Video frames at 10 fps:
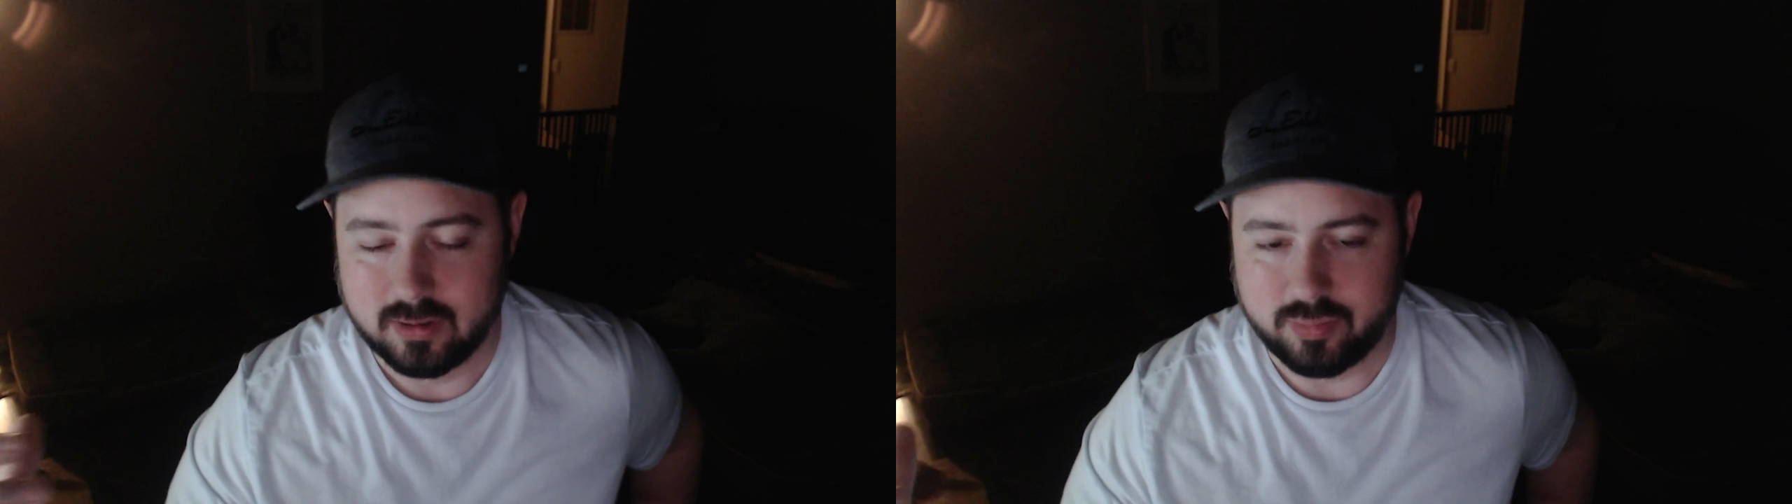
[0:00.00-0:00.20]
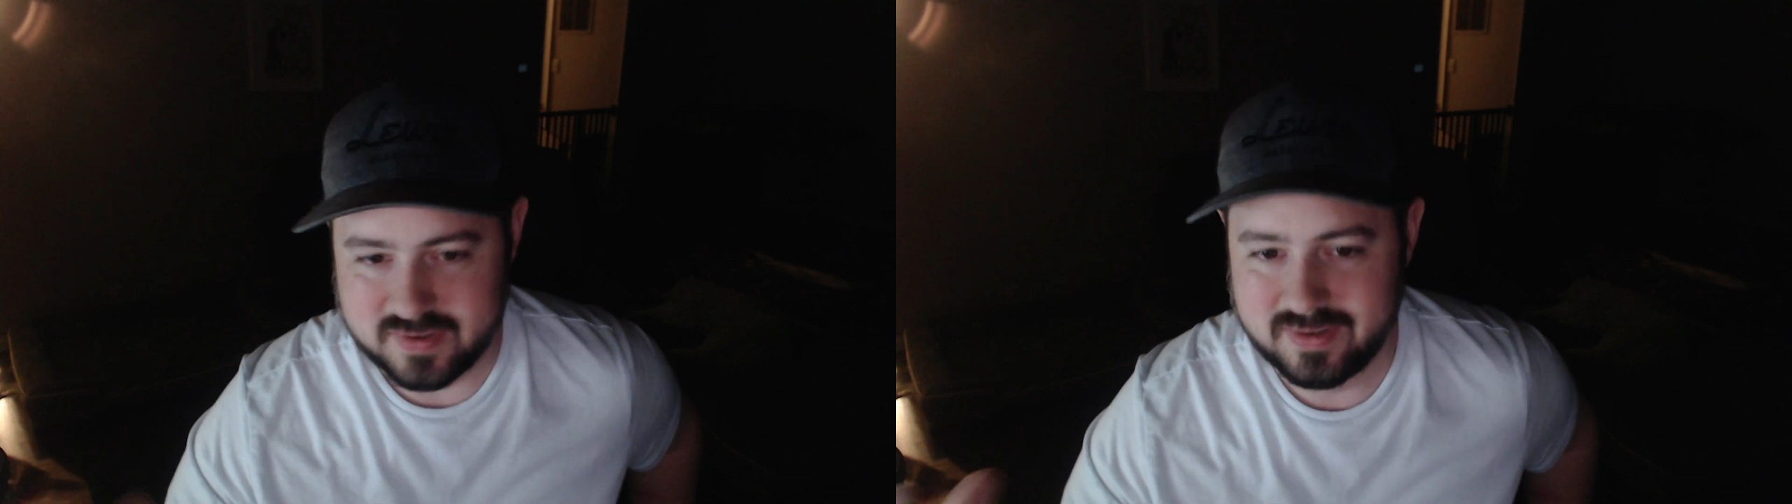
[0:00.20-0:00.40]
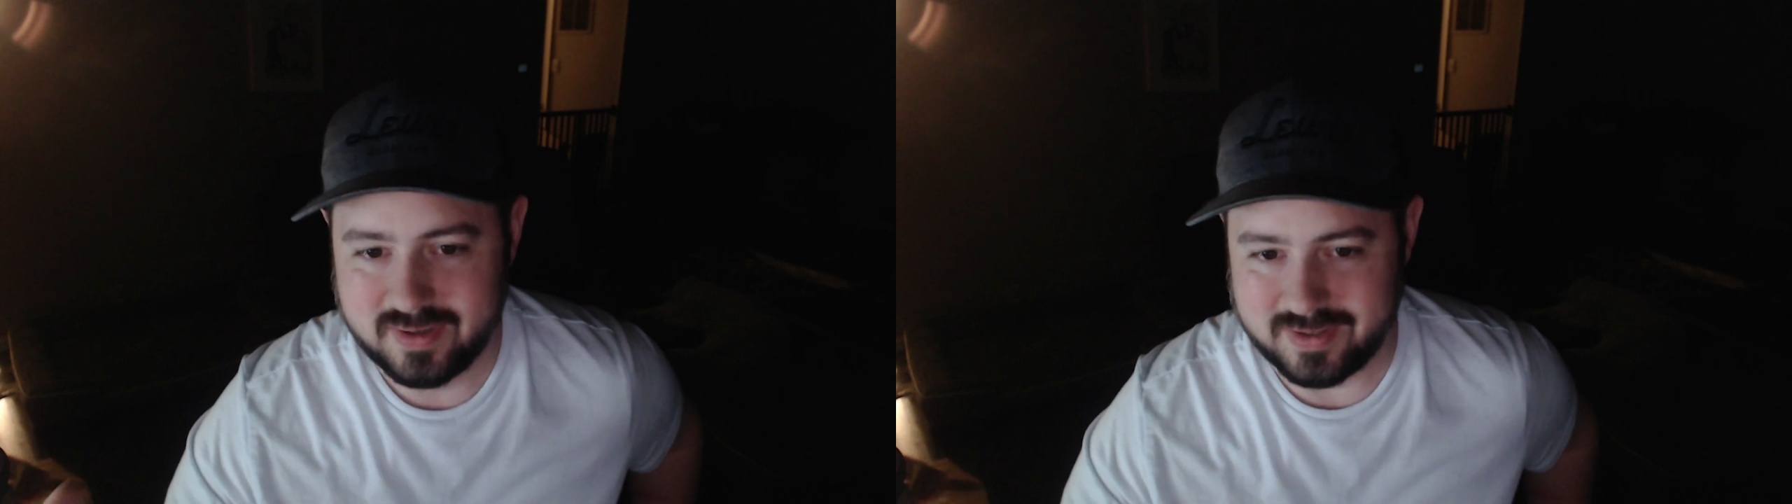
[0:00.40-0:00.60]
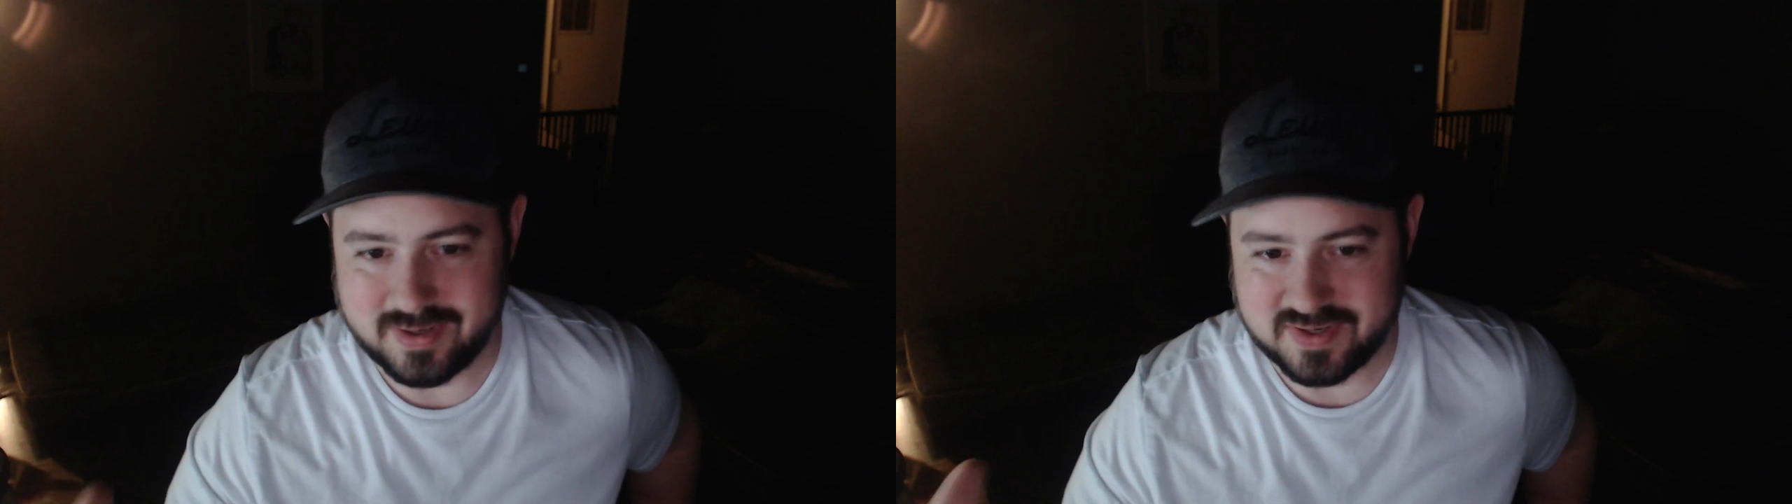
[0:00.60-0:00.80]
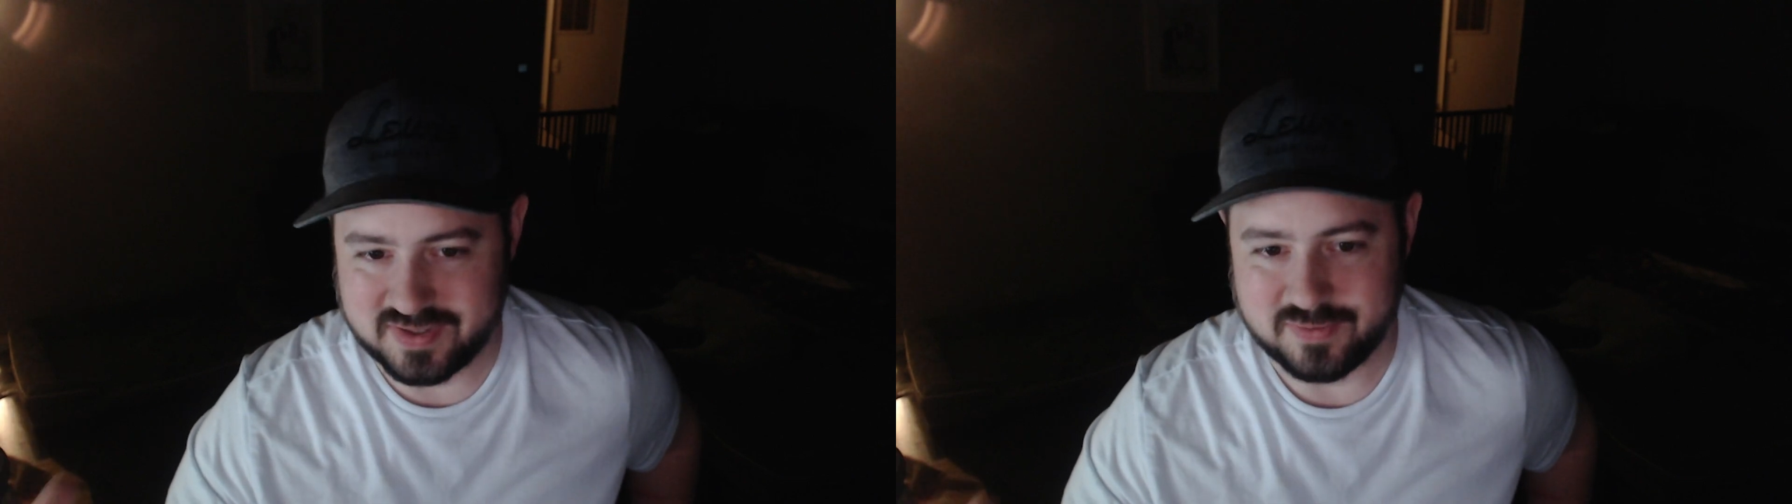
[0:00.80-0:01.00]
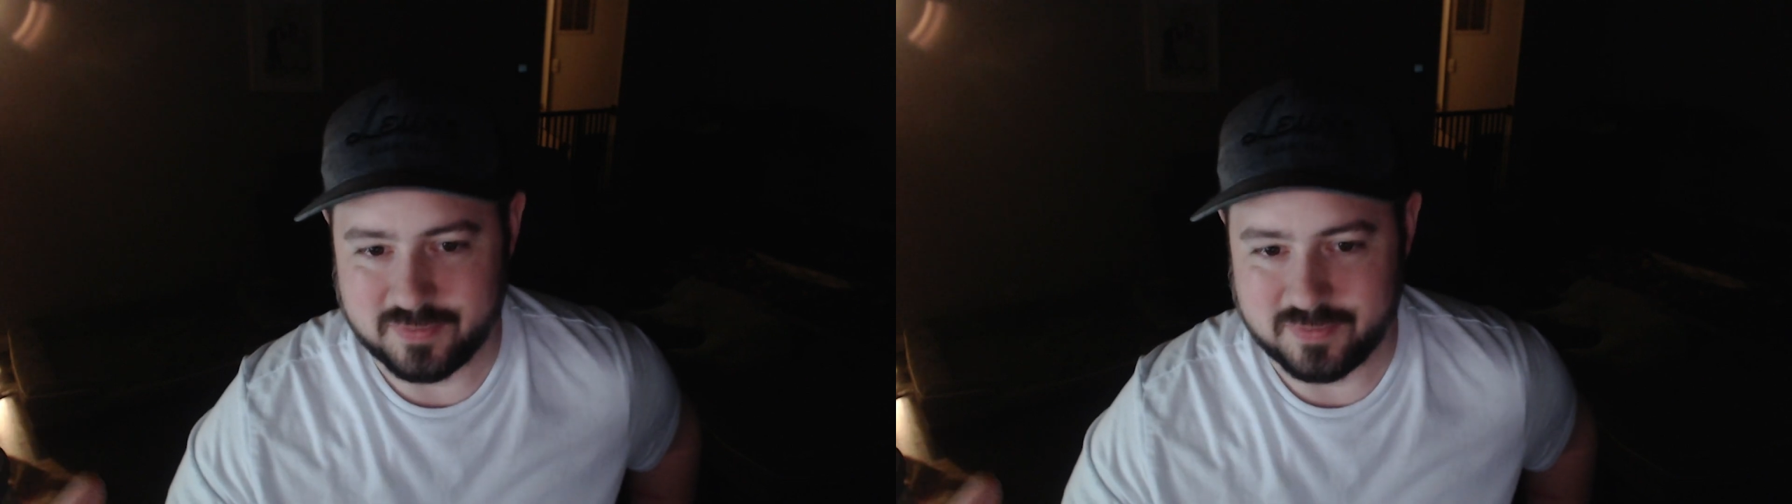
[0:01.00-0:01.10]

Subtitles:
but it doesn't